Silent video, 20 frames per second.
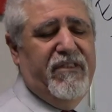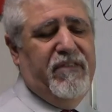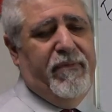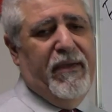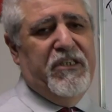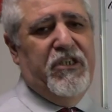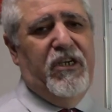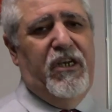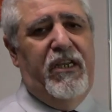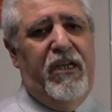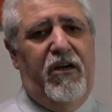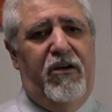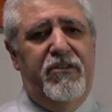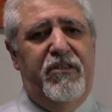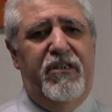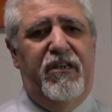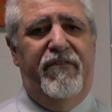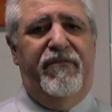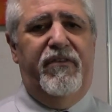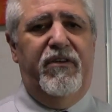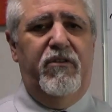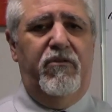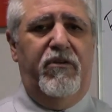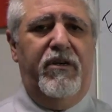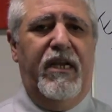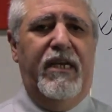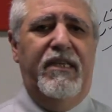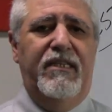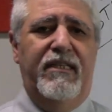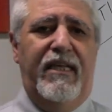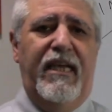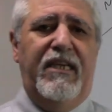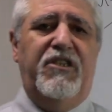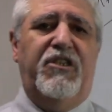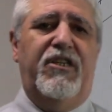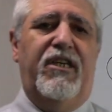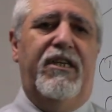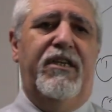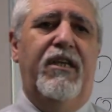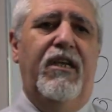especially on the different
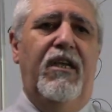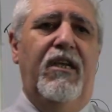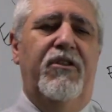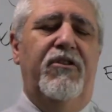organization,